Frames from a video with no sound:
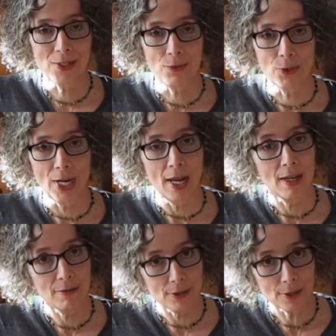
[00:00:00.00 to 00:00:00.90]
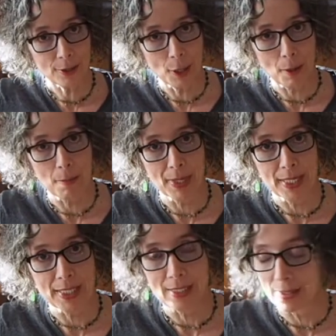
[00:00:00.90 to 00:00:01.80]
forever,
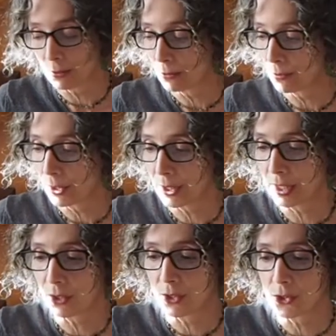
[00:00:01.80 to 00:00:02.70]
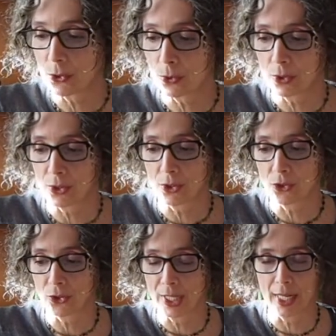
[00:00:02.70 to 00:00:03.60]
but it's a really good tool to
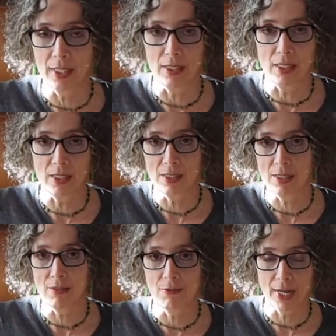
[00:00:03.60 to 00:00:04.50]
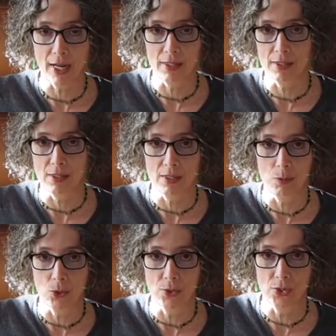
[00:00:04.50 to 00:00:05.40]
create an easy, fast,
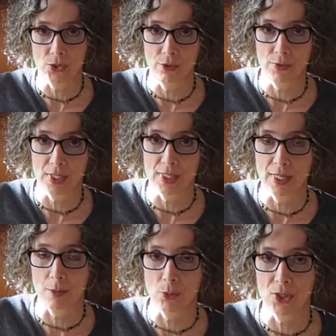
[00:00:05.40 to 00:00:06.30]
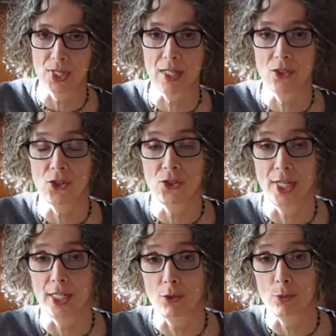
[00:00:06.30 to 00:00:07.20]
smooth surface and protect your
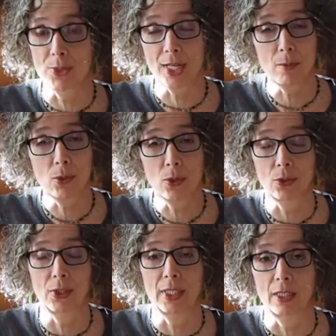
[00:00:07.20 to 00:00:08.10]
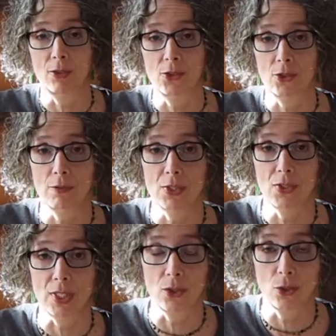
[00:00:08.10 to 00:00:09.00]
dining room table or any other surface that
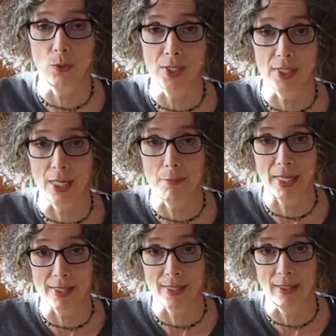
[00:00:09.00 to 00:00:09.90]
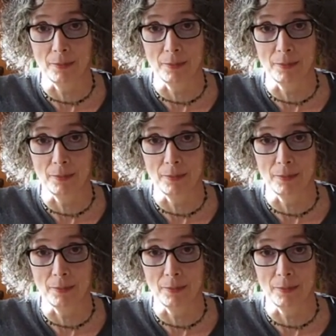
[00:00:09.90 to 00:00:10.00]
you don't want to get messy.